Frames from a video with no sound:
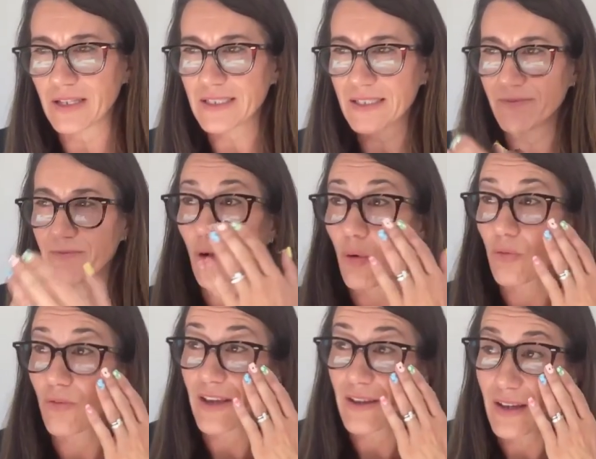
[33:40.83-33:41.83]
and it's
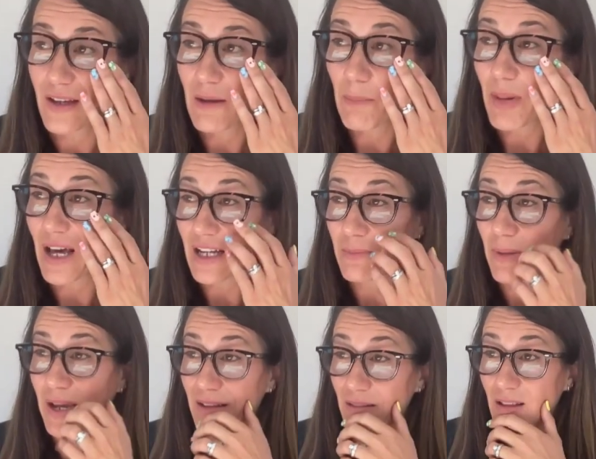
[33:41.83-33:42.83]
involving
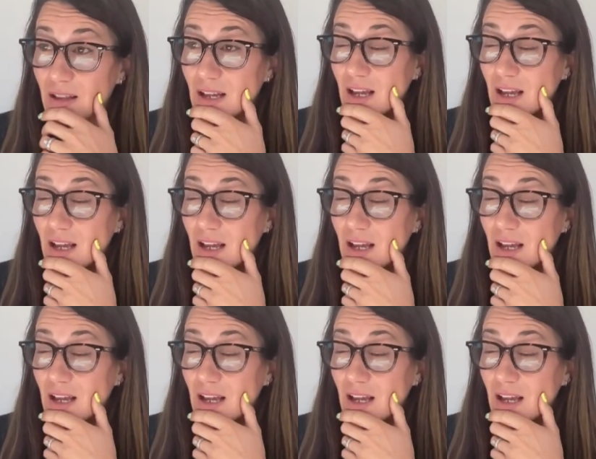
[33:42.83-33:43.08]
blackmail